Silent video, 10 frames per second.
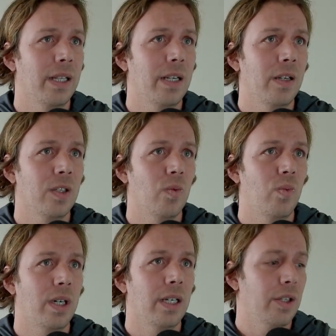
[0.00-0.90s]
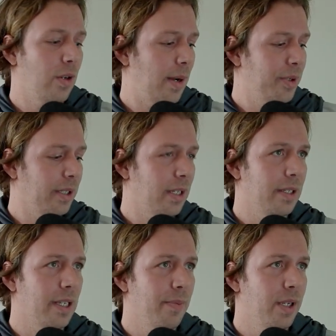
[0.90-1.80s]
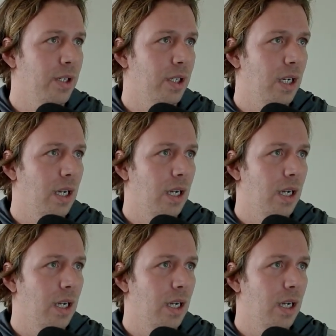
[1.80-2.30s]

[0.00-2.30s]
there is one other object in this image.